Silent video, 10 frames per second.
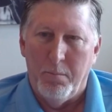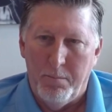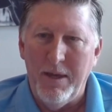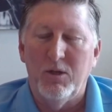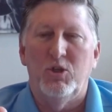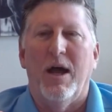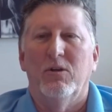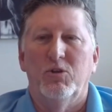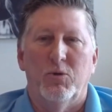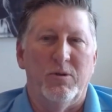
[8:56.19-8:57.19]
be a
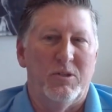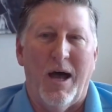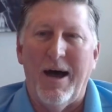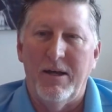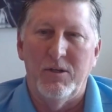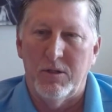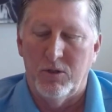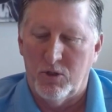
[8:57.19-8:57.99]
challenger in size and